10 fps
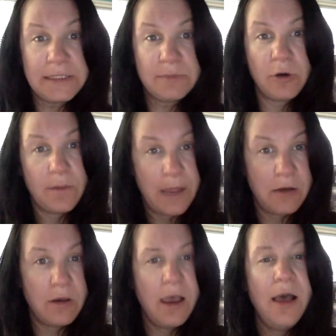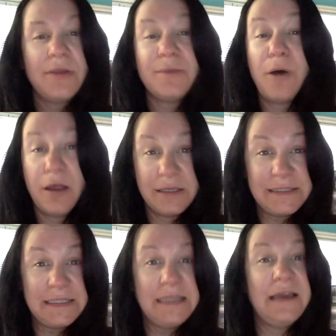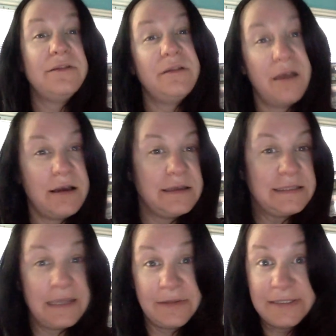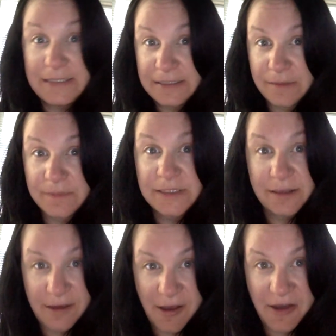It's more about the policy and the laws and the systems